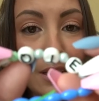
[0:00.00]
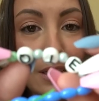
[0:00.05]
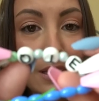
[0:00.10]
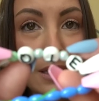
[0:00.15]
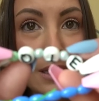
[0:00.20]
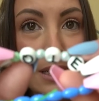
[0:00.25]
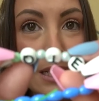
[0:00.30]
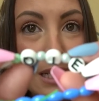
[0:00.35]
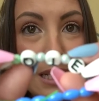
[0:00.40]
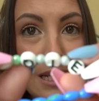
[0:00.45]

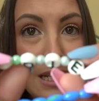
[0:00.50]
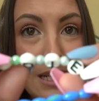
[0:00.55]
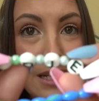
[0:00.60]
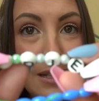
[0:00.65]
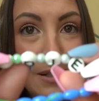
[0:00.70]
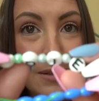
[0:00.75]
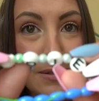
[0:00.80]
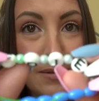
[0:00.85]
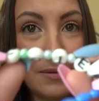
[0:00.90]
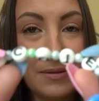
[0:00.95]
D E.
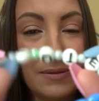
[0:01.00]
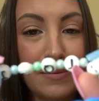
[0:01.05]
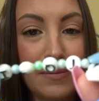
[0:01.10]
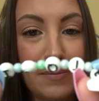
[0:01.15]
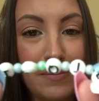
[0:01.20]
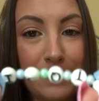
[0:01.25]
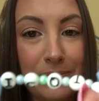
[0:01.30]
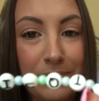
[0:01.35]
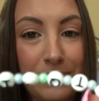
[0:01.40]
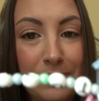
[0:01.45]

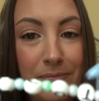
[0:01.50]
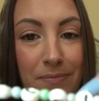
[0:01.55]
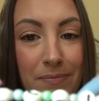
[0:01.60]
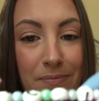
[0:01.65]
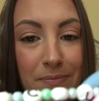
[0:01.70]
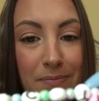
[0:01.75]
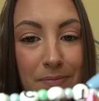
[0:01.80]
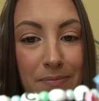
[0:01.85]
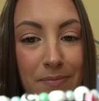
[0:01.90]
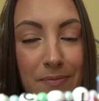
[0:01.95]

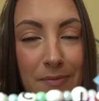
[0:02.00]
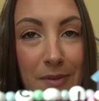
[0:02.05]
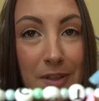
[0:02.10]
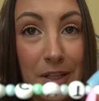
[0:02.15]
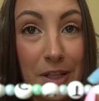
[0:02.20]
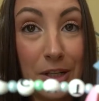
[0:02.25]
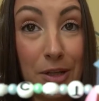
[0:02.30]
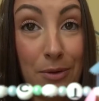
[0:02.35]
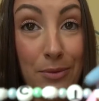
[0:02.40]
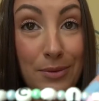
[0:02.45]
They're
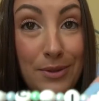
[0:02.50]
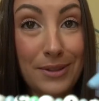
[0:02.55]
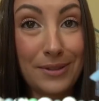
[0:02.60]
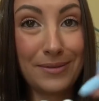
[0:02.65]
cute.